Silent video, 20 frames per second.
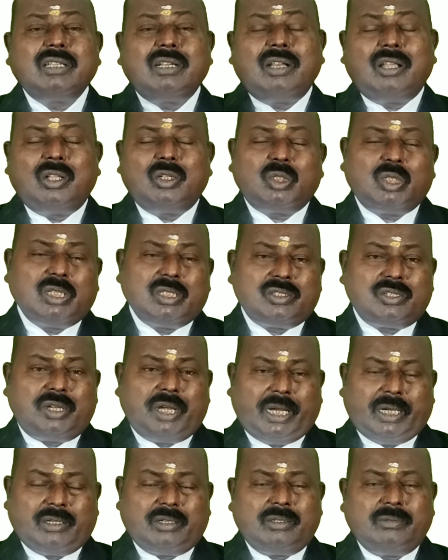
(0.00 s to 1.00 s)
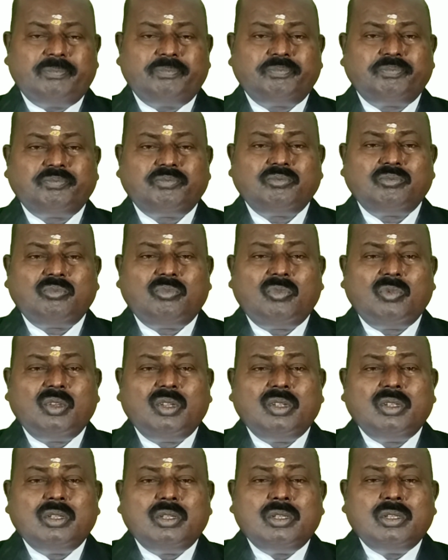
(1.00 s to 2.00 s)
the northern state.
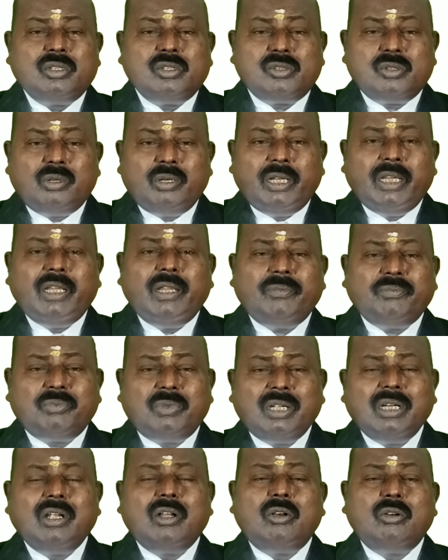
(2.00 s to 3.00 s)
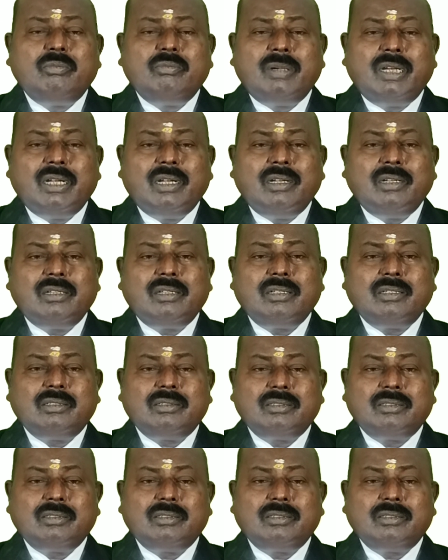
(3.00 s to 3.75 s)
So if the government